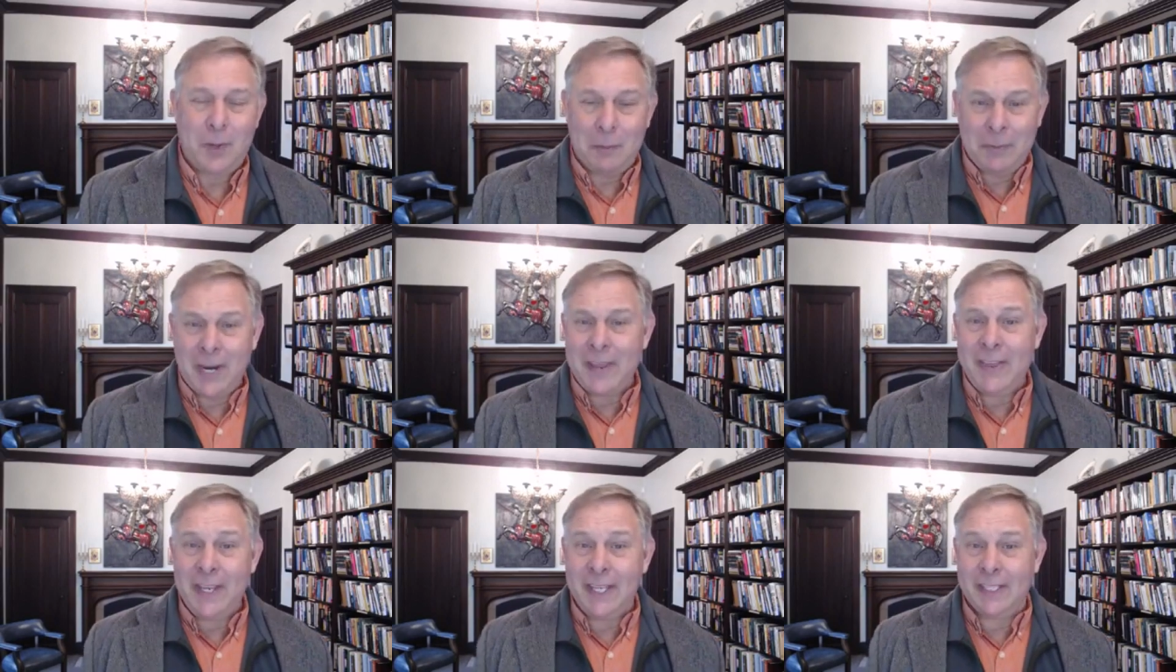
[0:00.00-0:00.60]

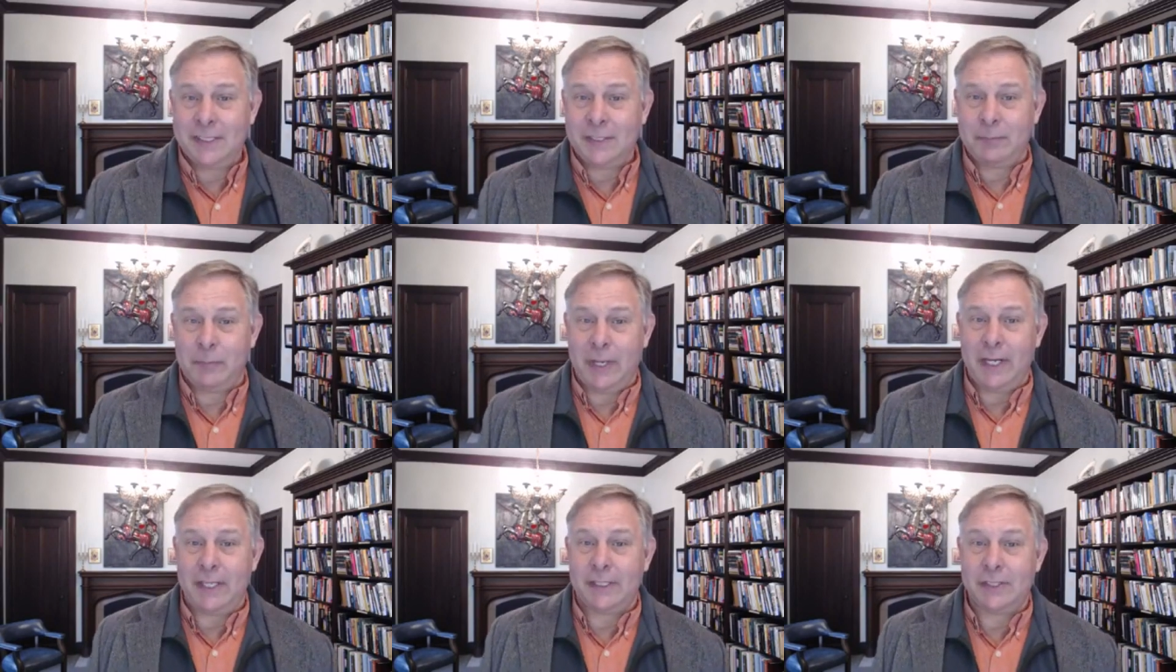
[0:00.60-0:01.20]
But
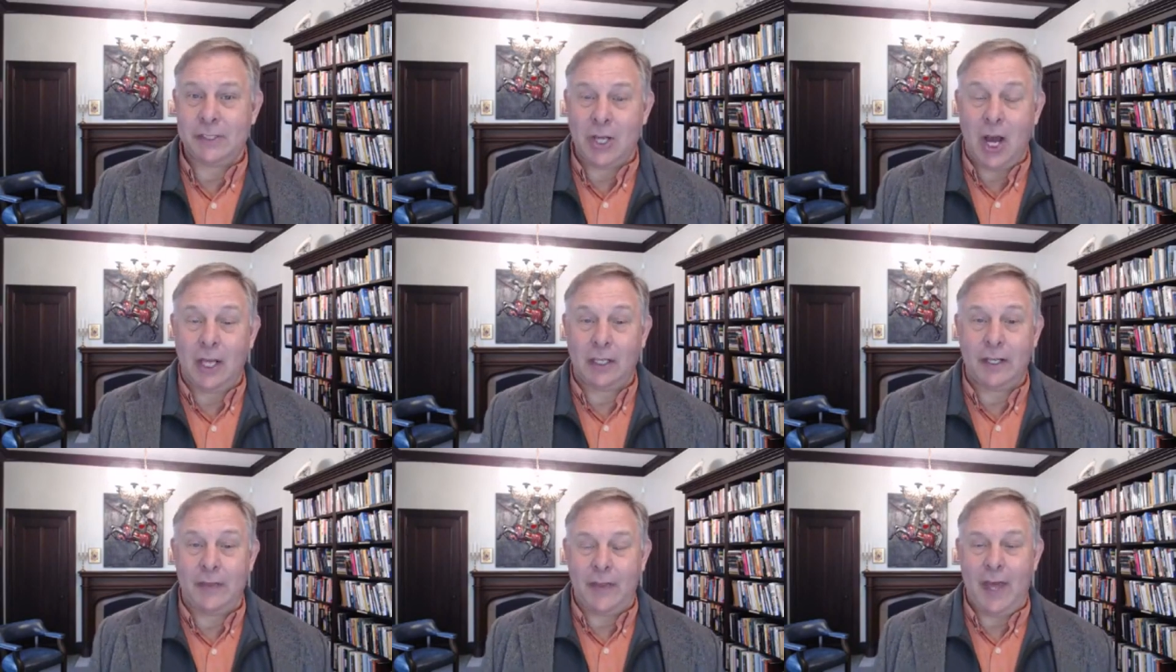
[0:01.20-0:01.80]
it is
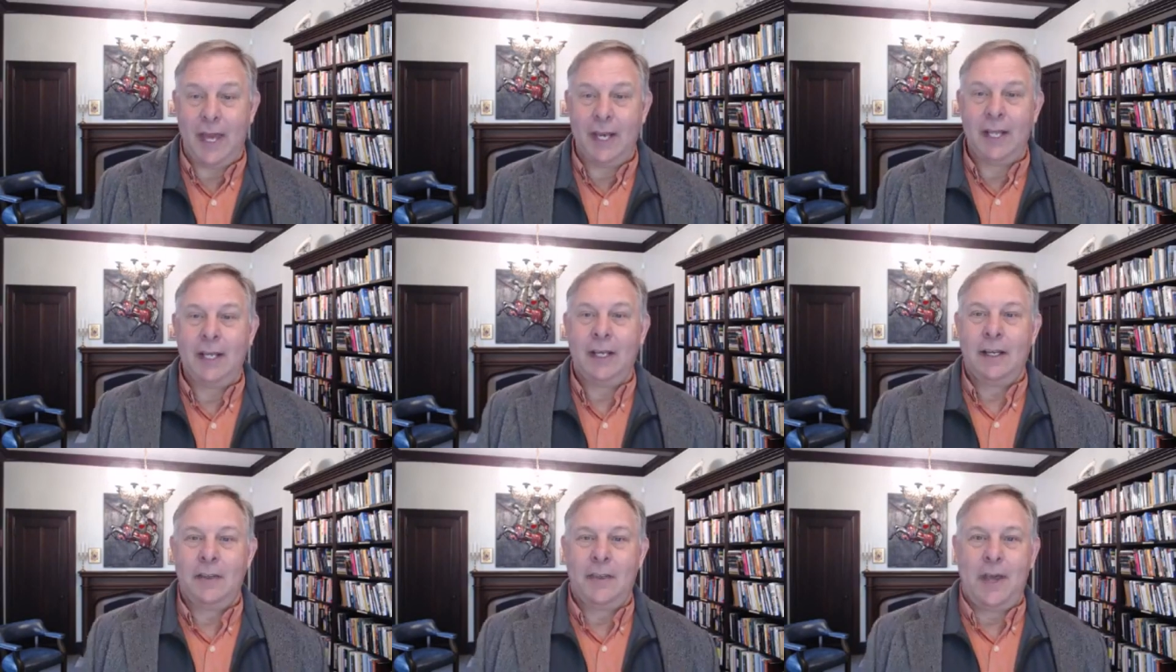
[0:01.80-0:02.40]
Scotland
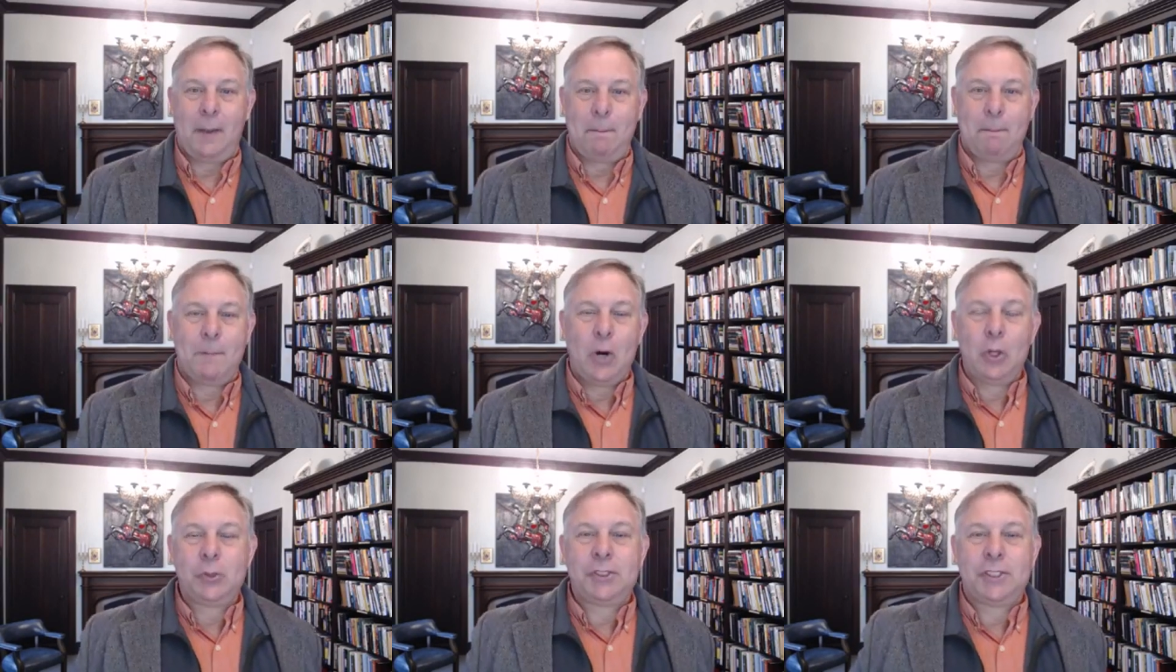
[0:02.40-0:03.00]
that
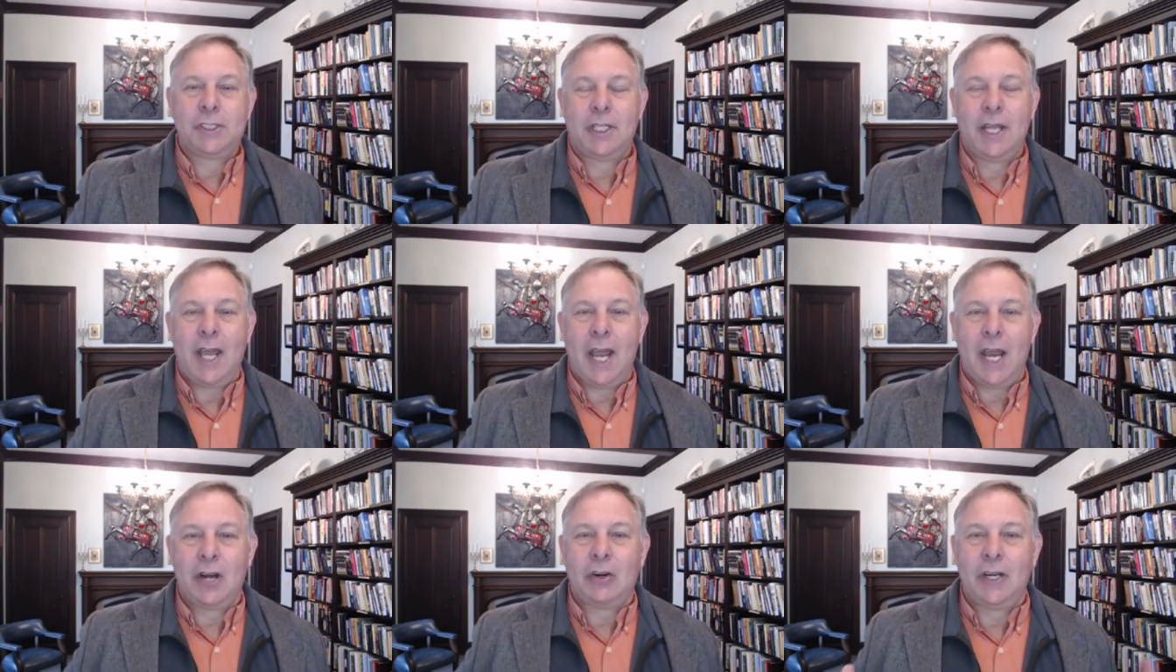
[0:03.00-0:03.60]
most
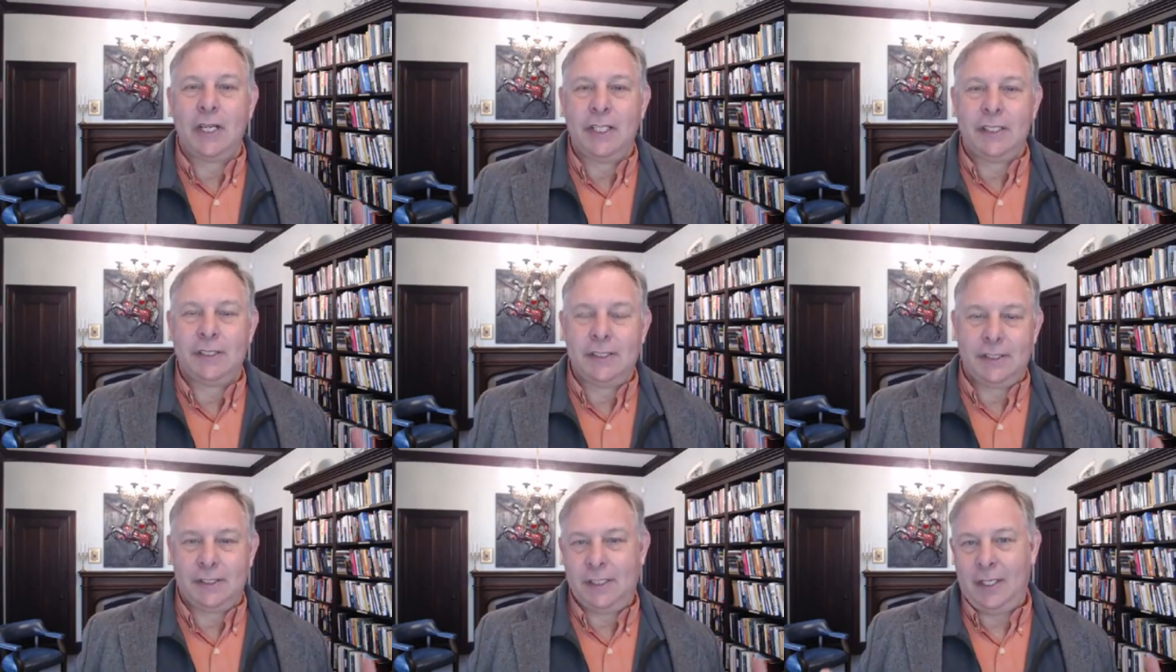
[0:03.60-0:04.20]

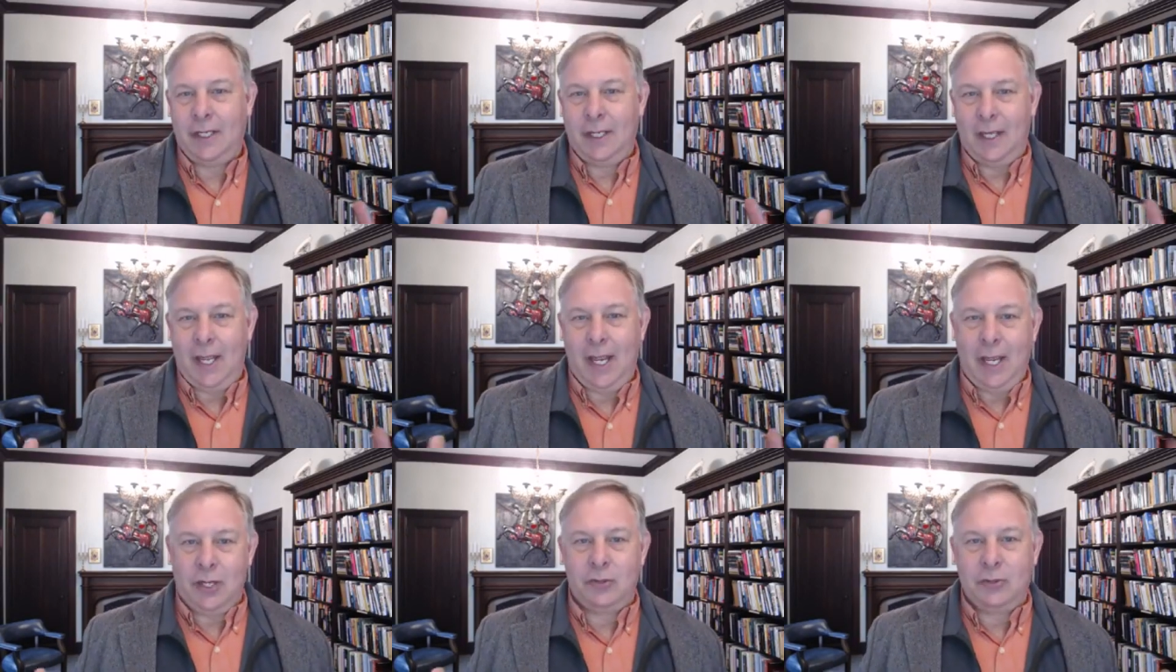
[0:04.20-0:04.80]
carries
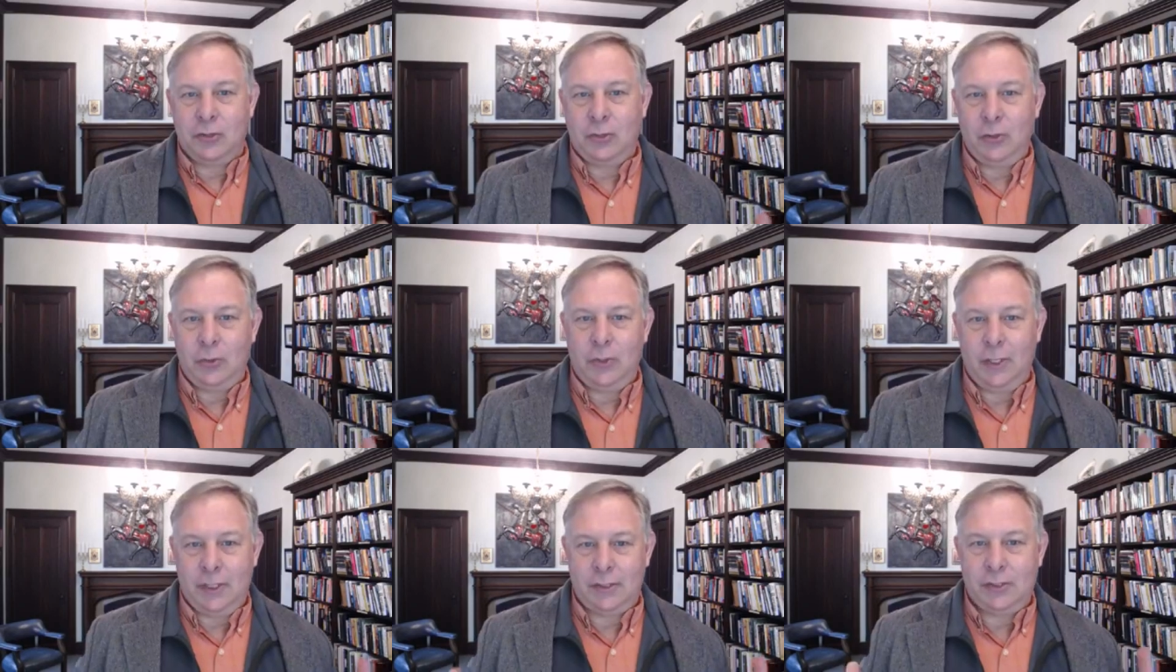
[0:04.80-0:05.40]

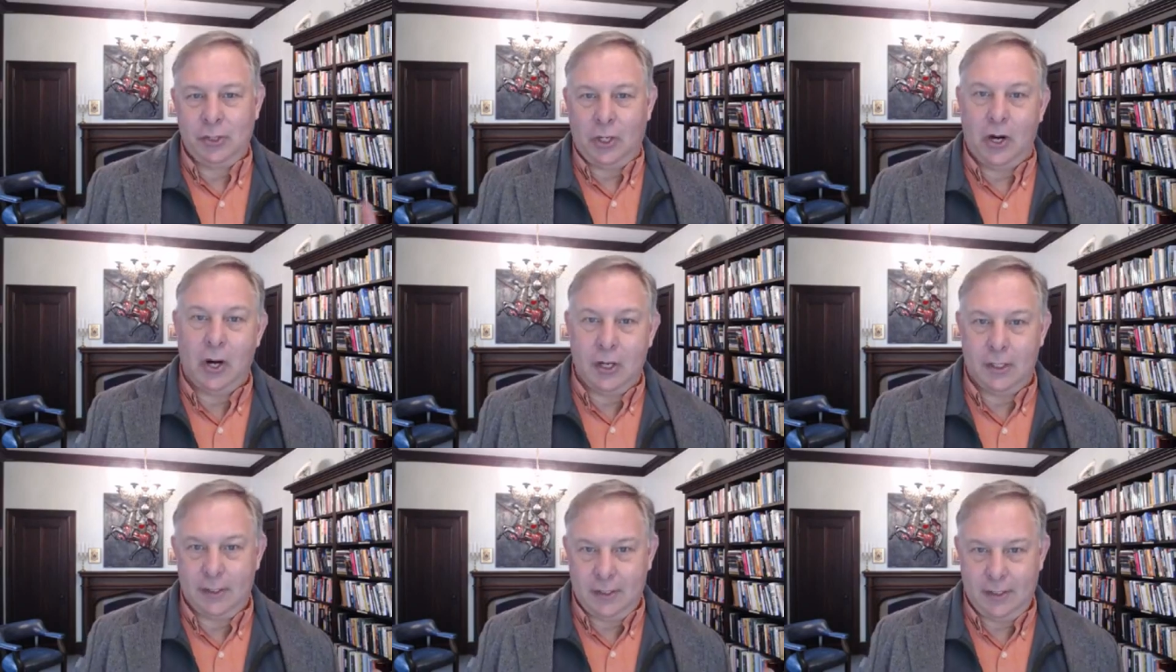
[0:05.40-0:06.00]
Andrew in its
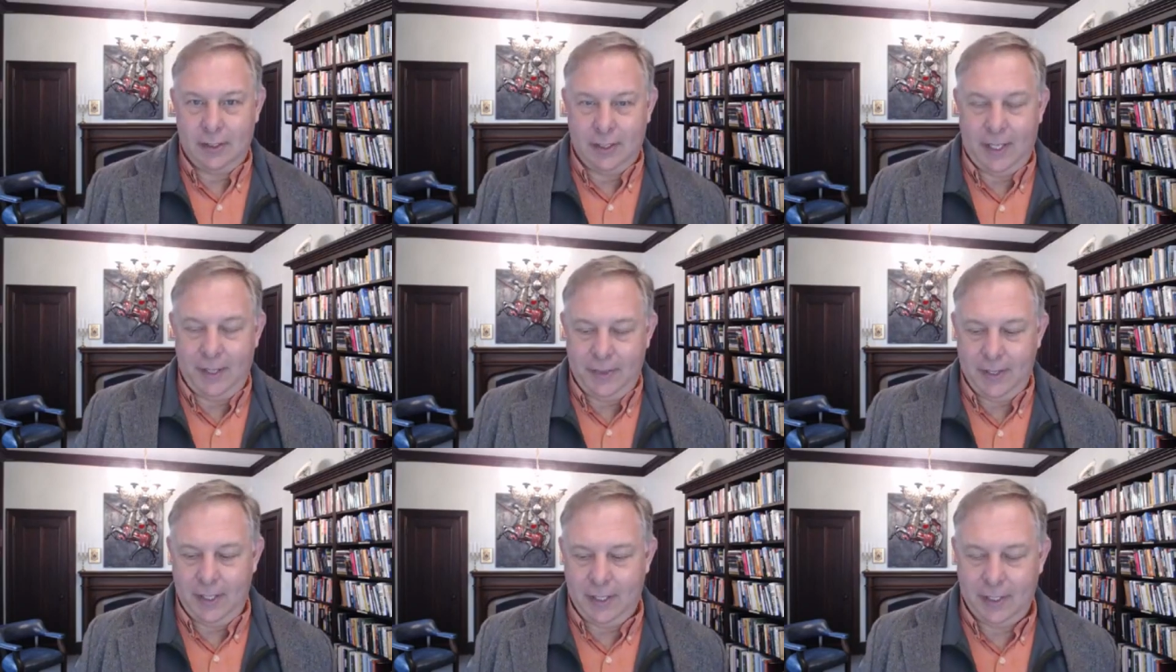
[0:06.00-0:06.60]
heart,
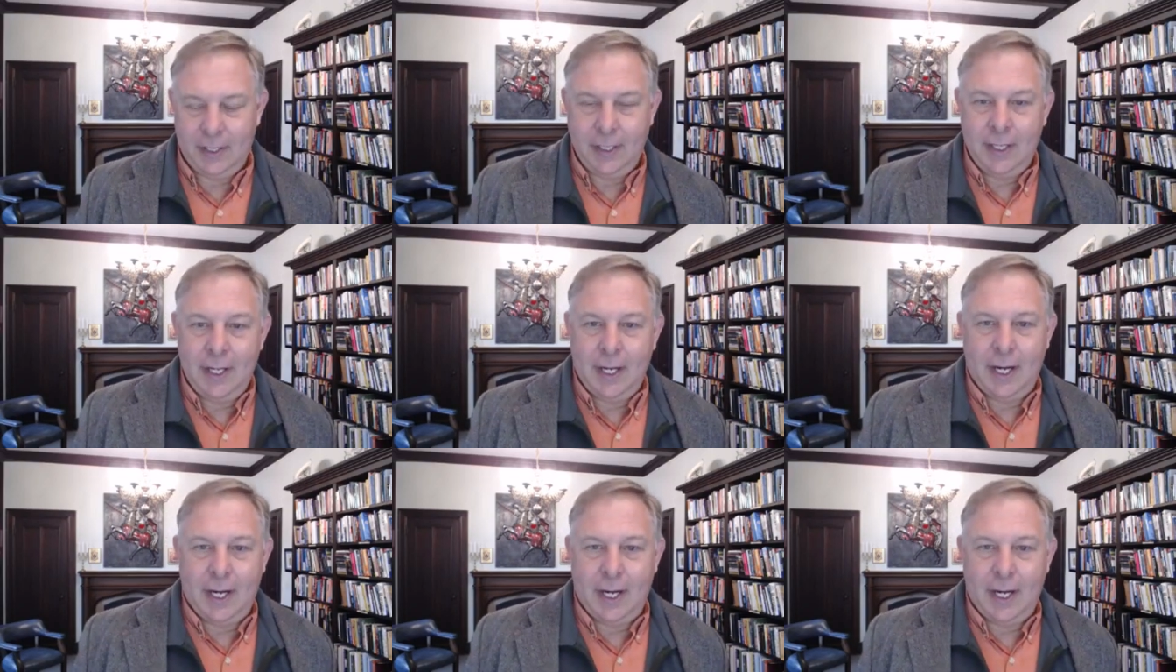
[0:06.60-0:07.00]
I think.